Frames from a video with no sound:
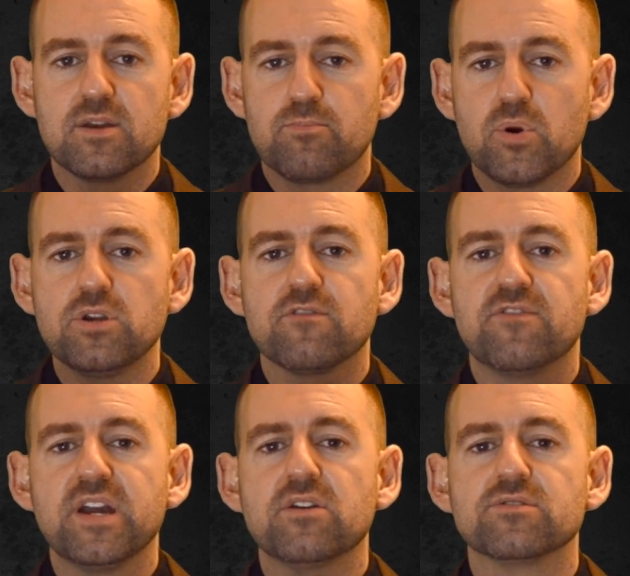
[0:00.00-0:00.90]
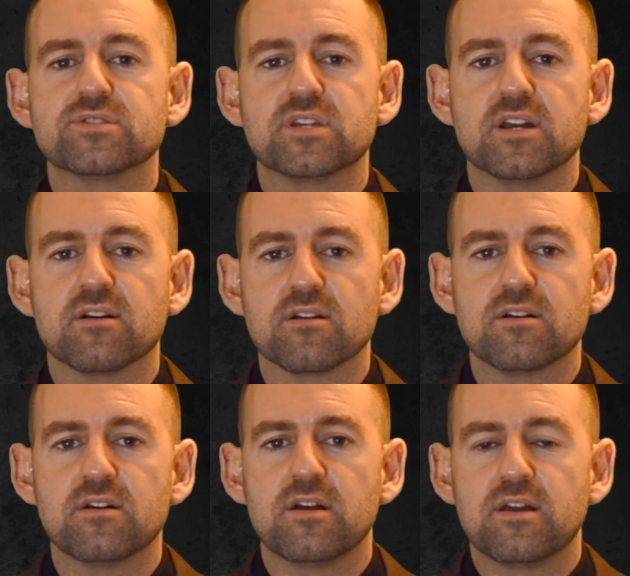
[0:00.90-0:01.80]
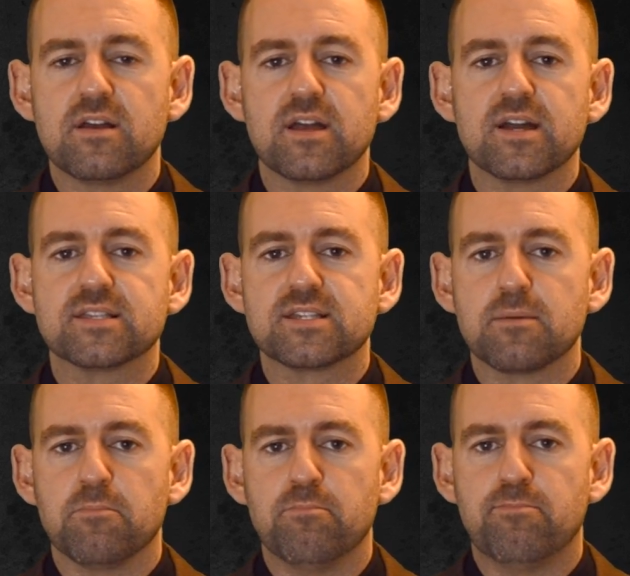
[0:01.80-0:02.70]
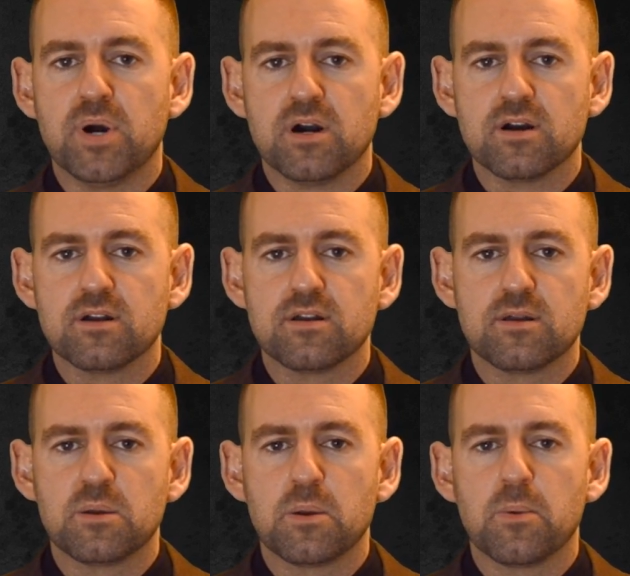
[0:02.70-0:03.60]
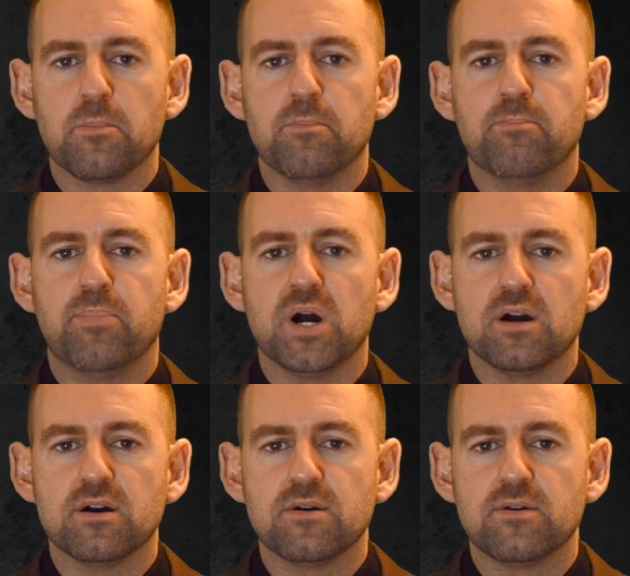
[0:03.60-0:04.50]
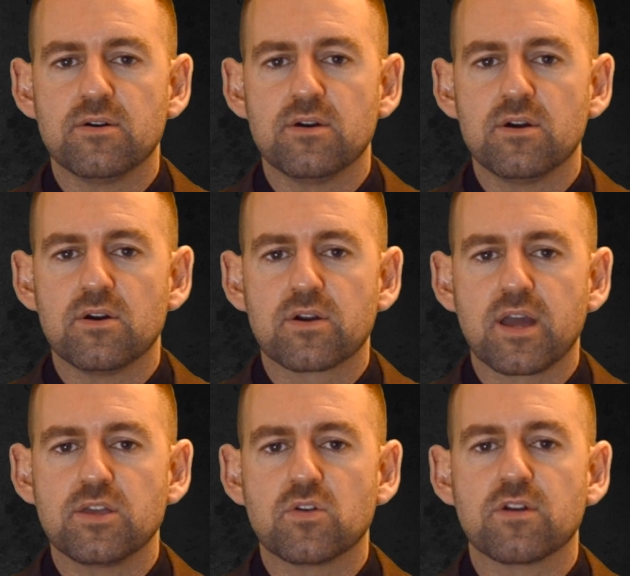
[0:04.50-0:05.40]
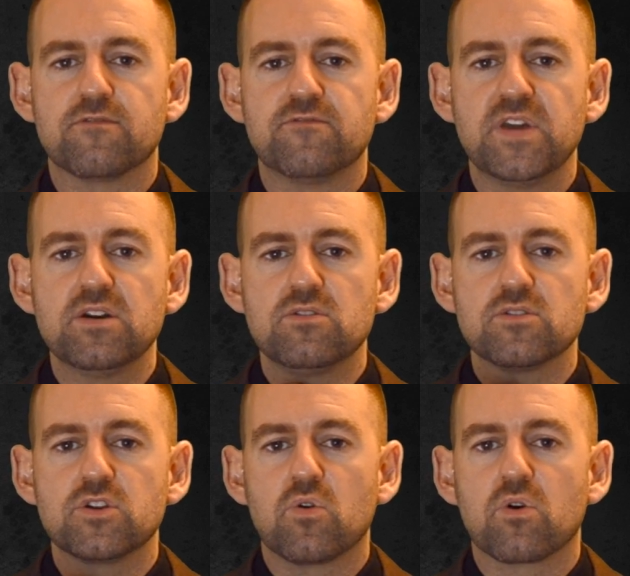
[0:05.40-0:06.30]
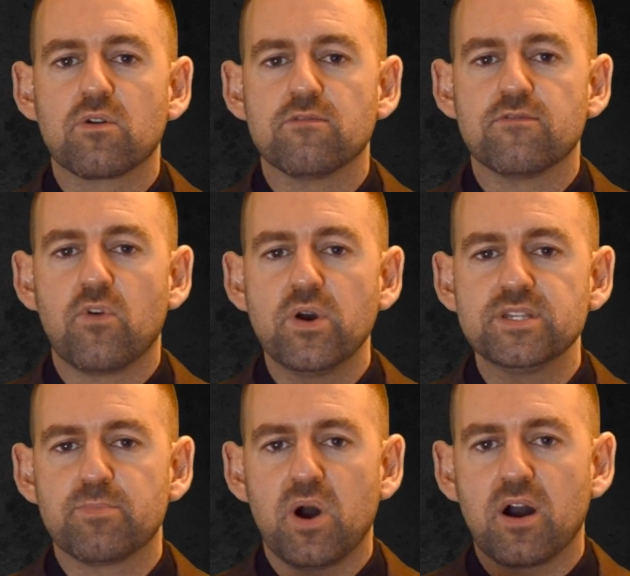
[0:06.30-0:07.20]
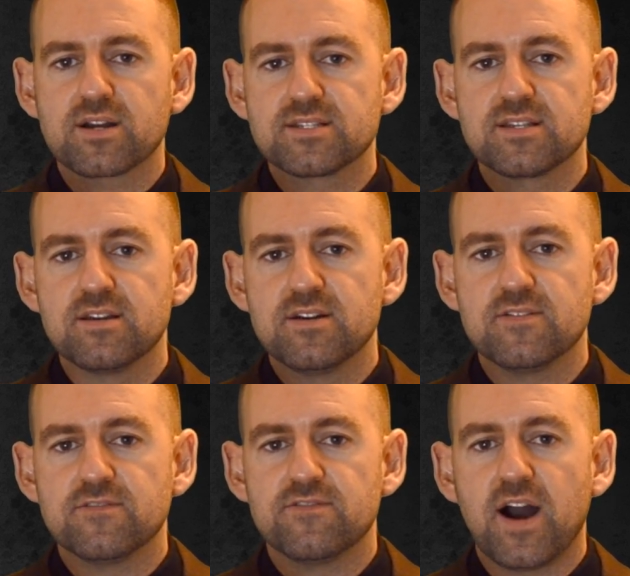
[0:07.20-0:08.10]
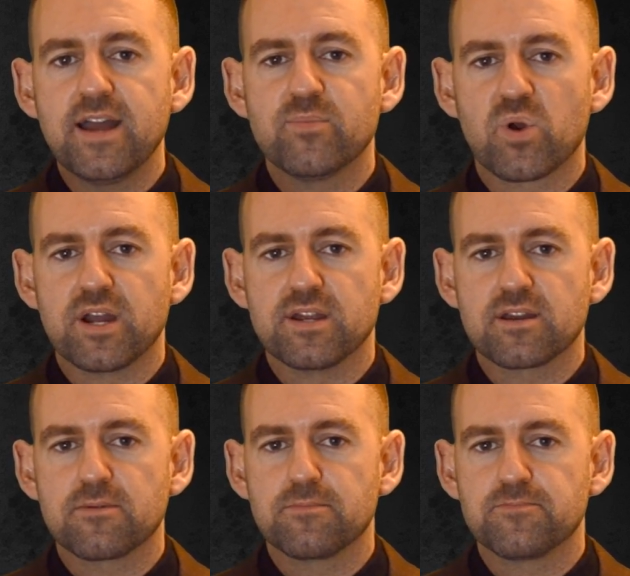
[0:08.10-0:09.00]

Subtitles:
Put your fingers here and say B, B. Okay, you can feel your voice box vibrating.